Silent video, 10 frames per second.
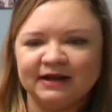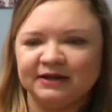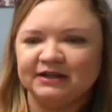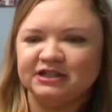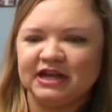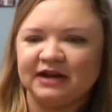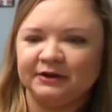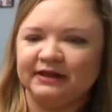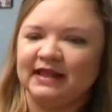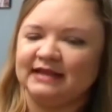ladder and oh
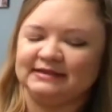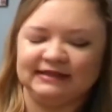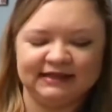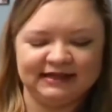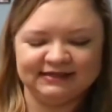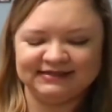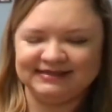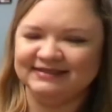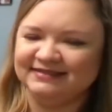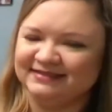chattering. oh glass.
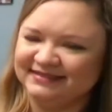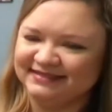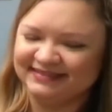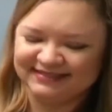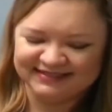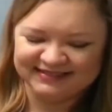So cute. All